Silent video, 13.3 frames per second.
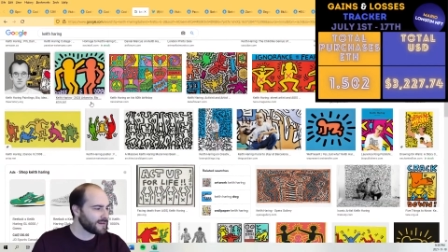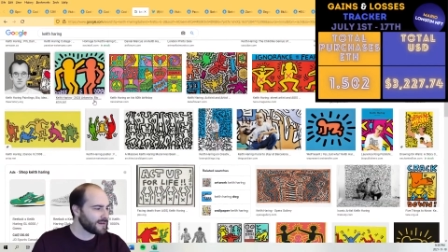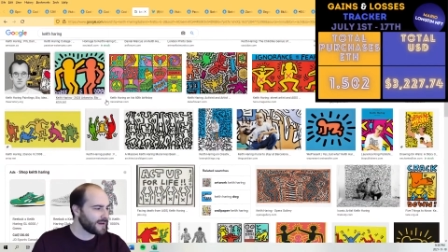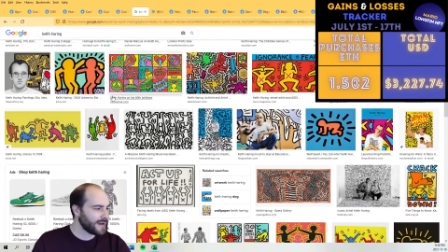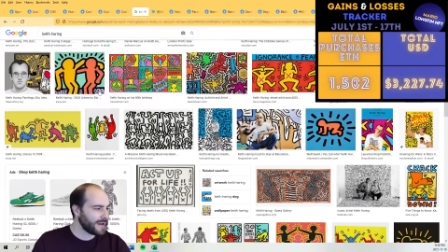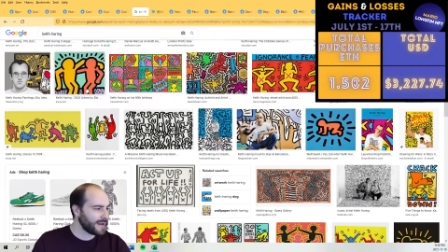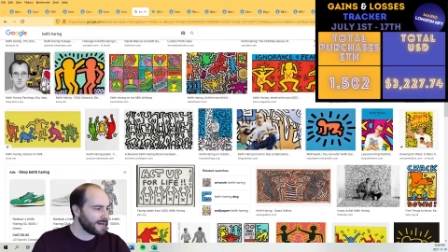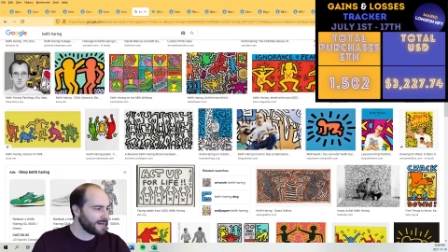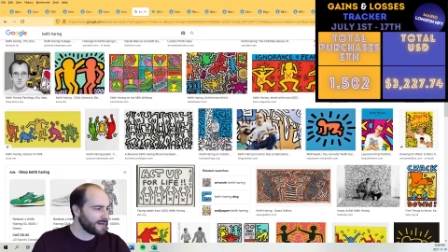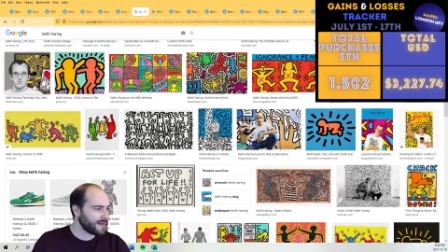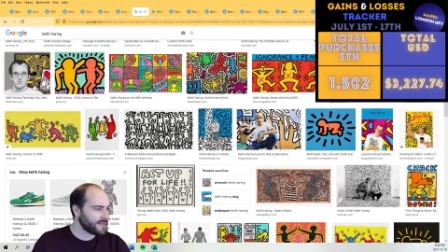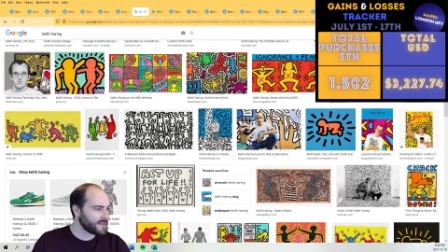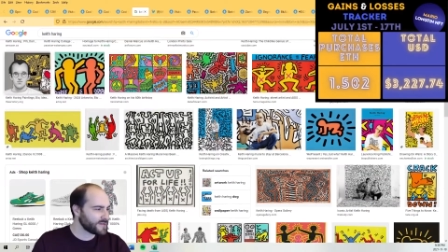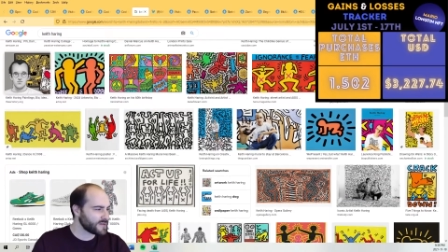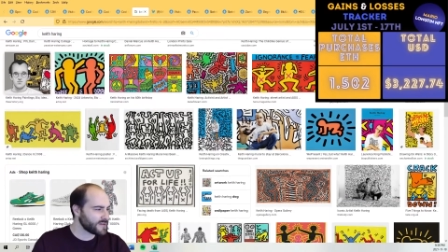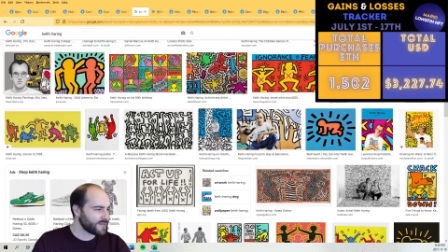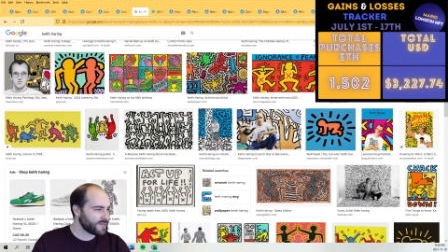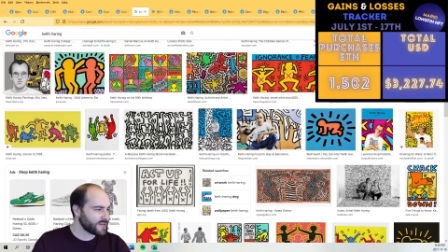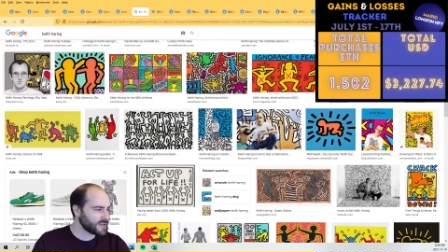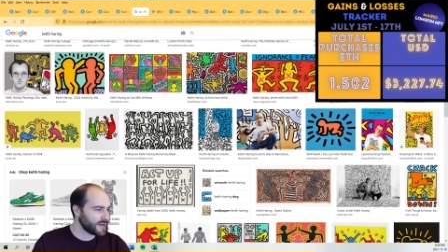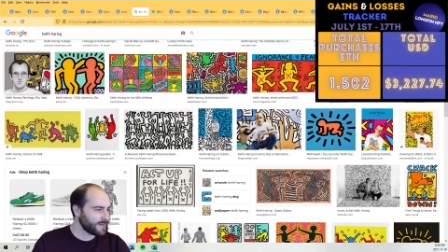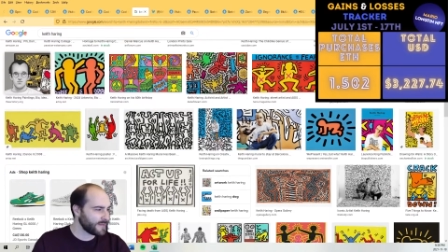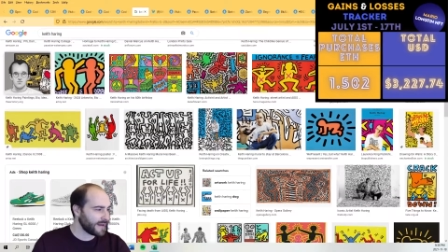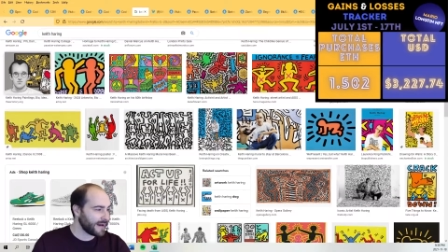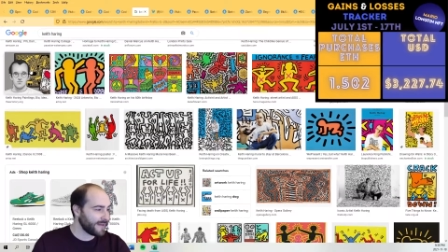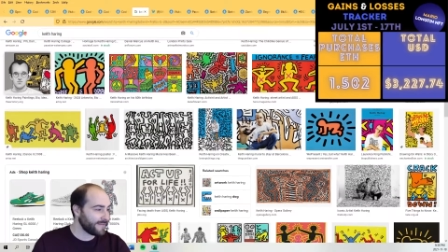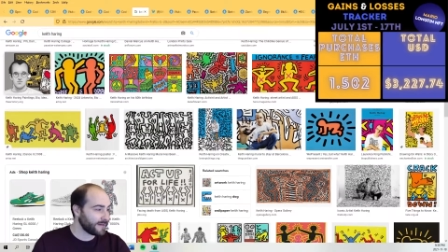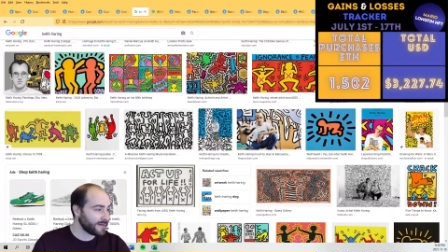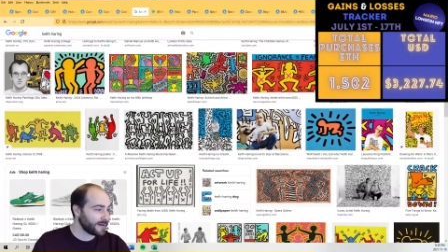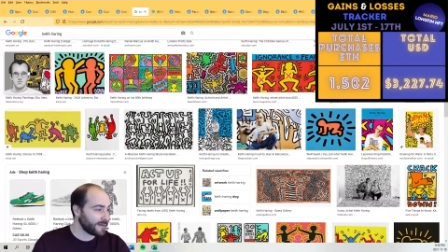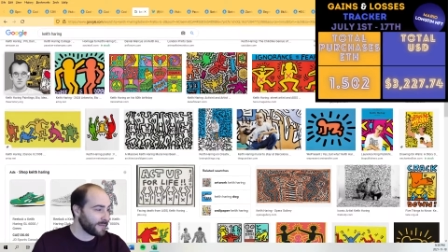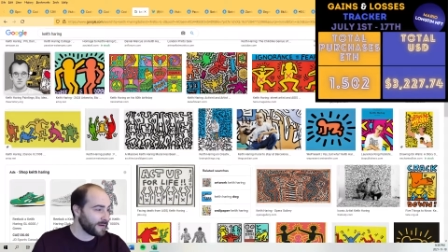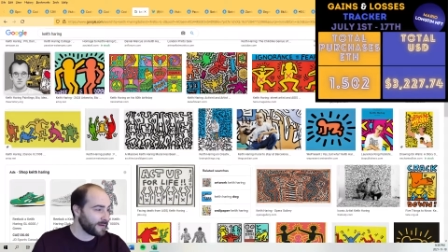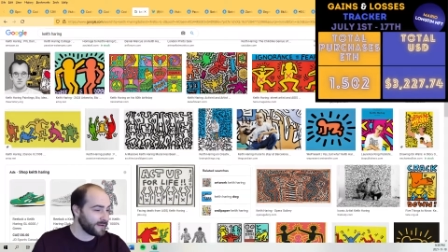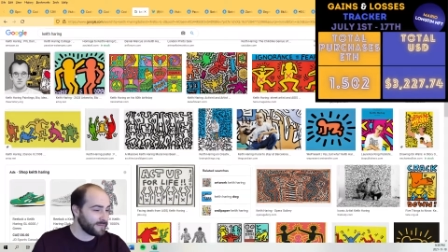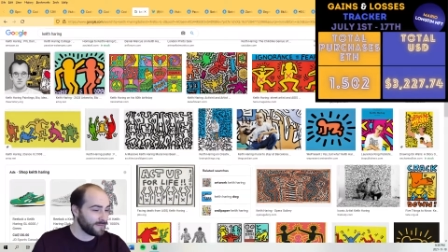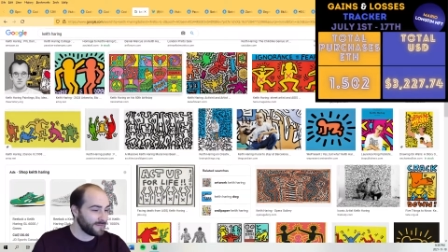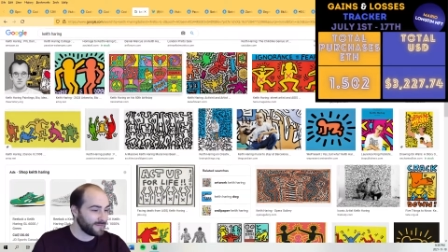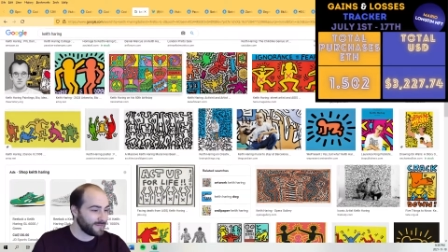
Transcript: and this was the first time that I found out about him.